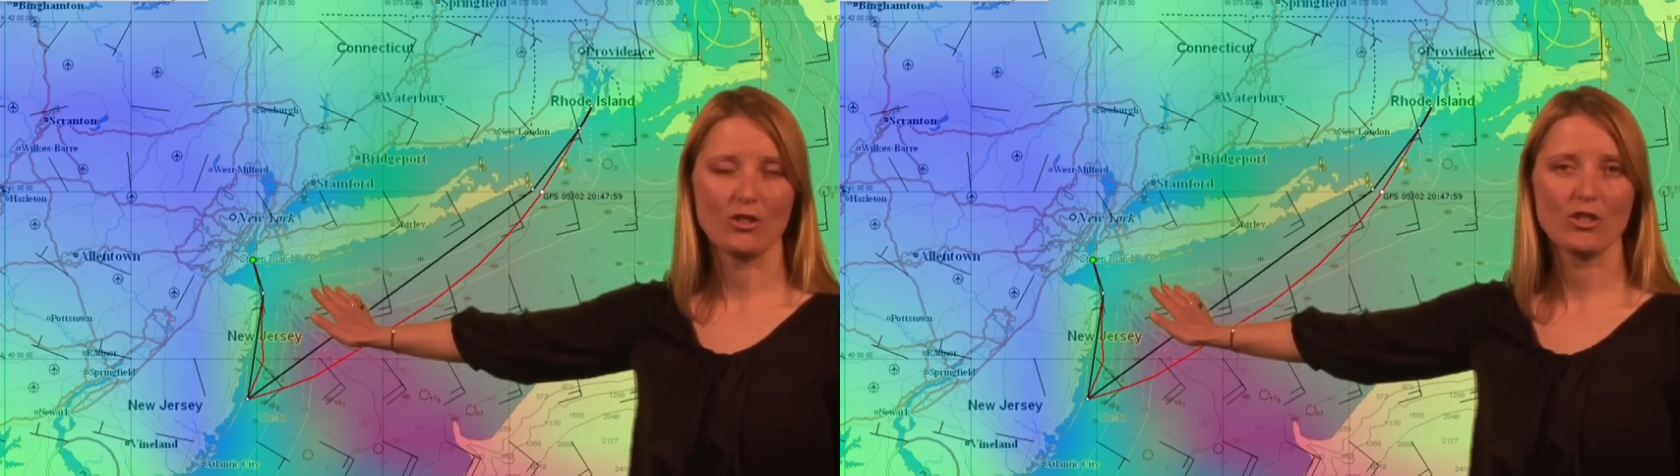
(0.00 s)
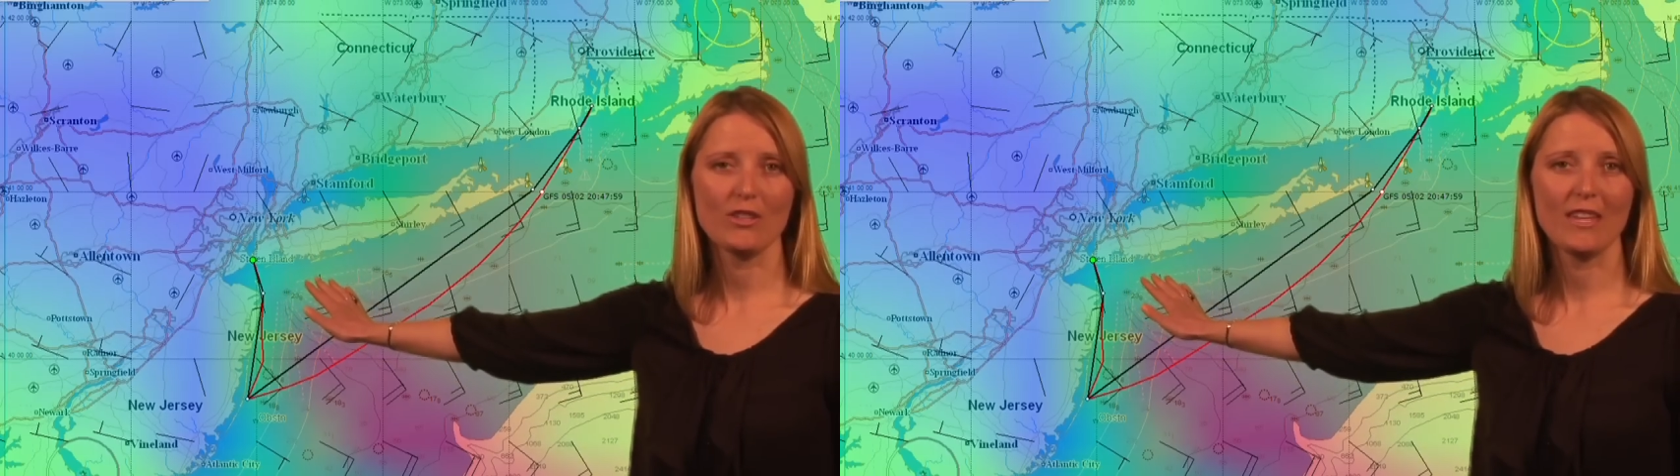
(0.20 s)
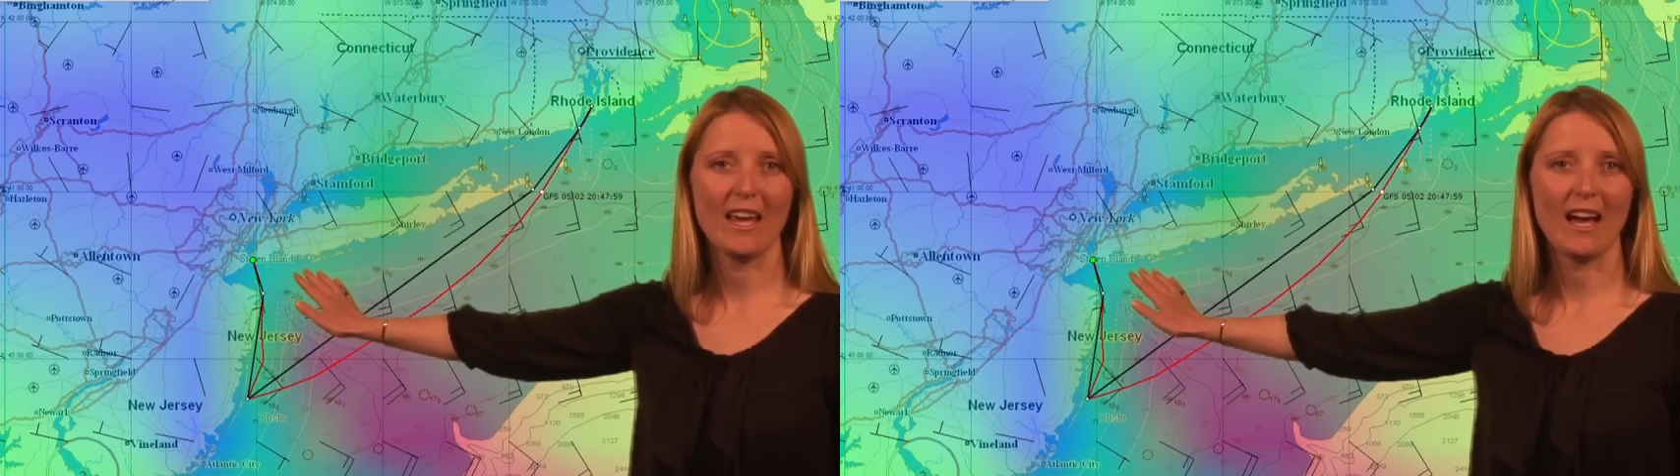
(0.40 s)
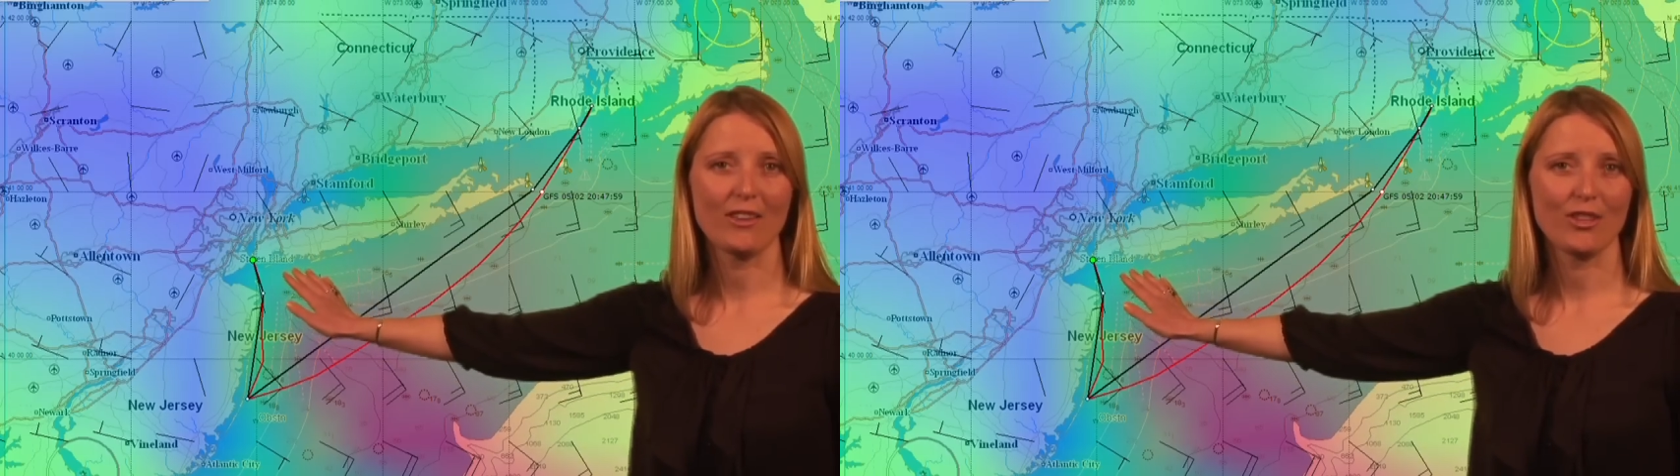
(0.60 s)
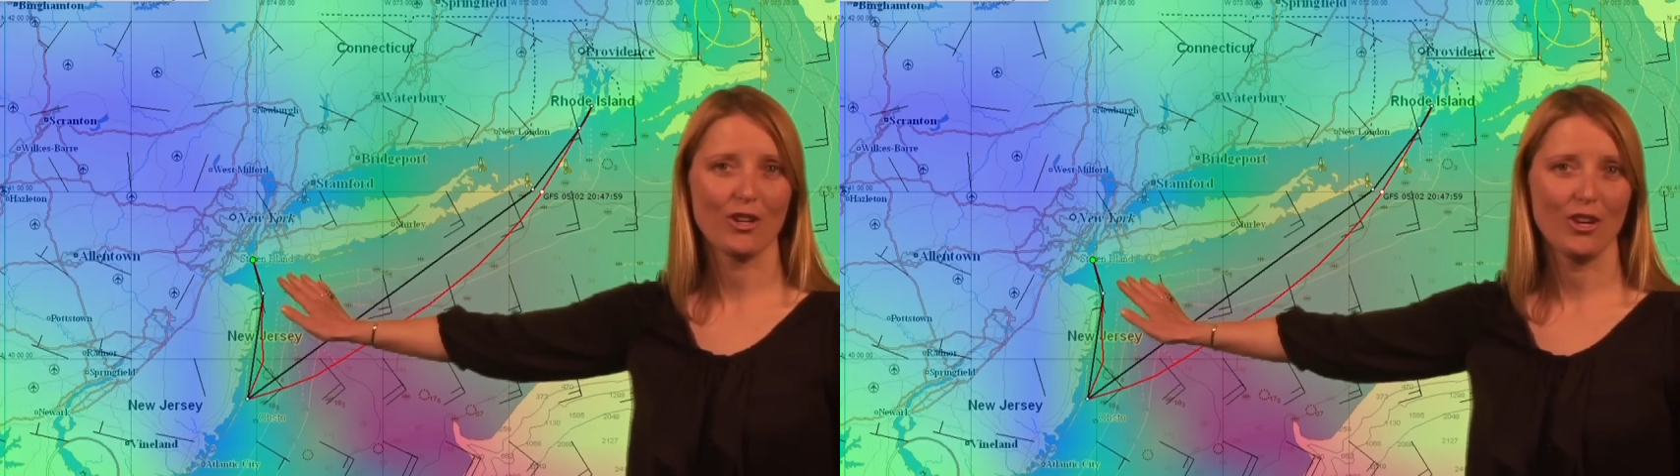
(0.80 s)
or should they
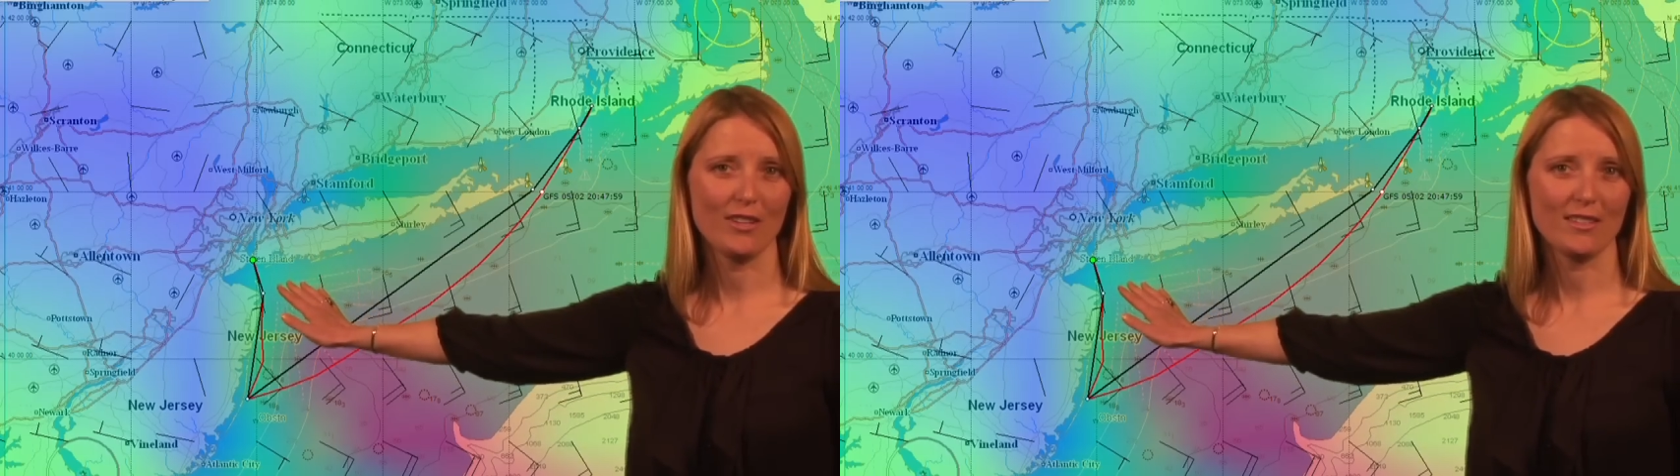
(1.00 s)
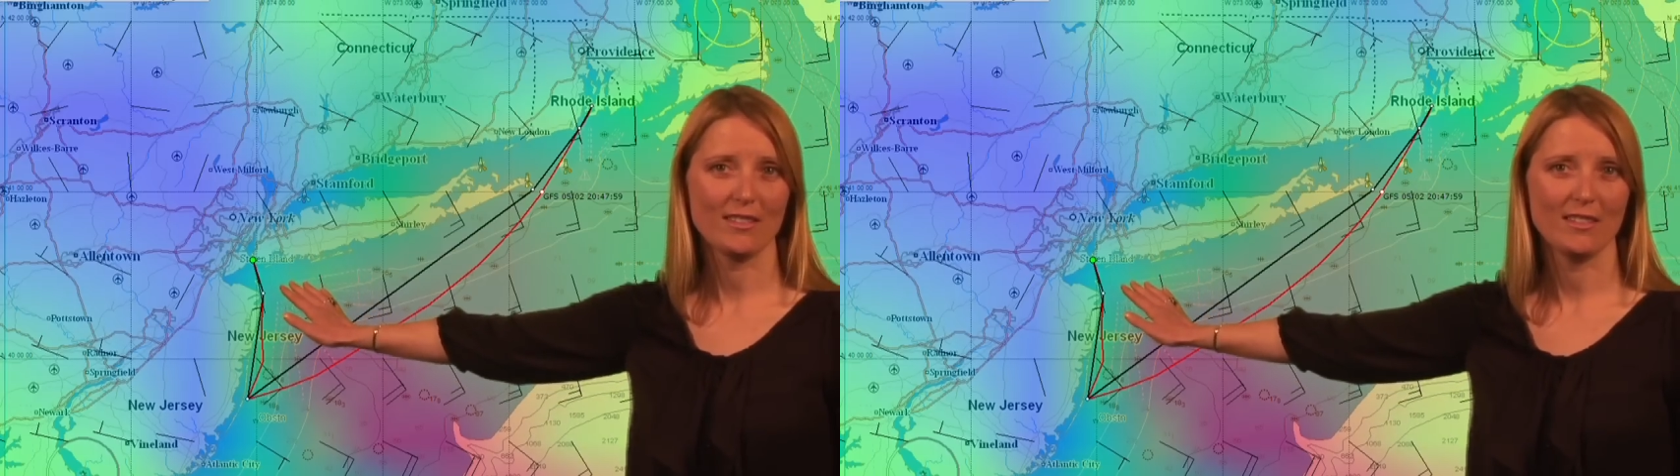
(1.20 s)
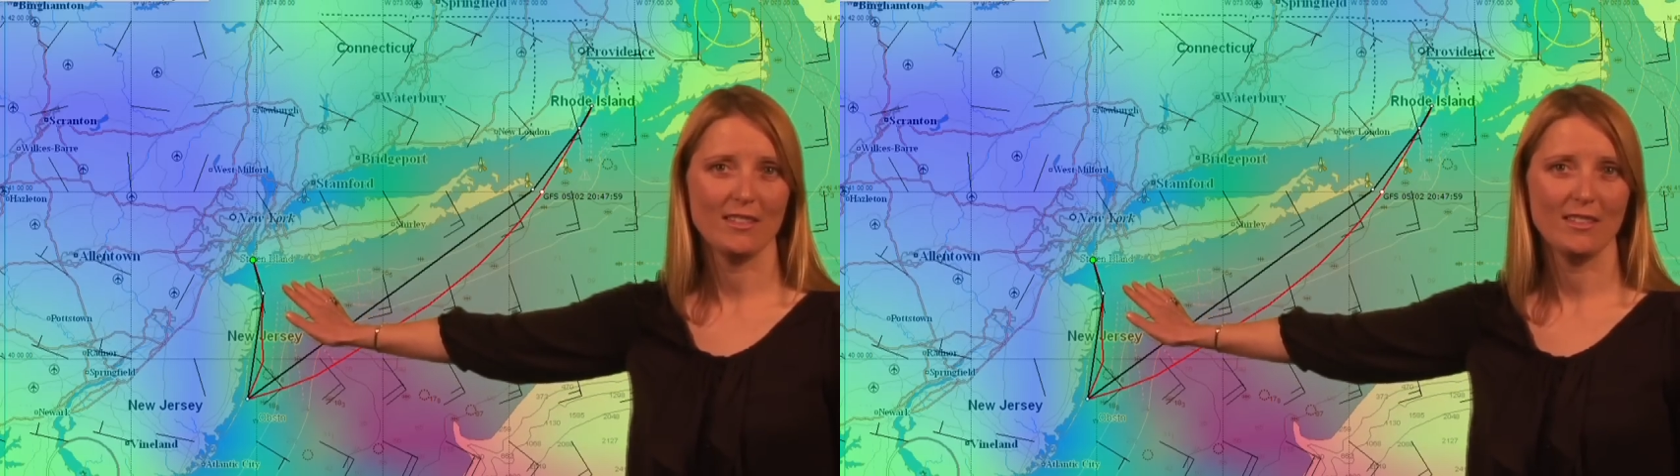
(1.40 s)
hug the coast?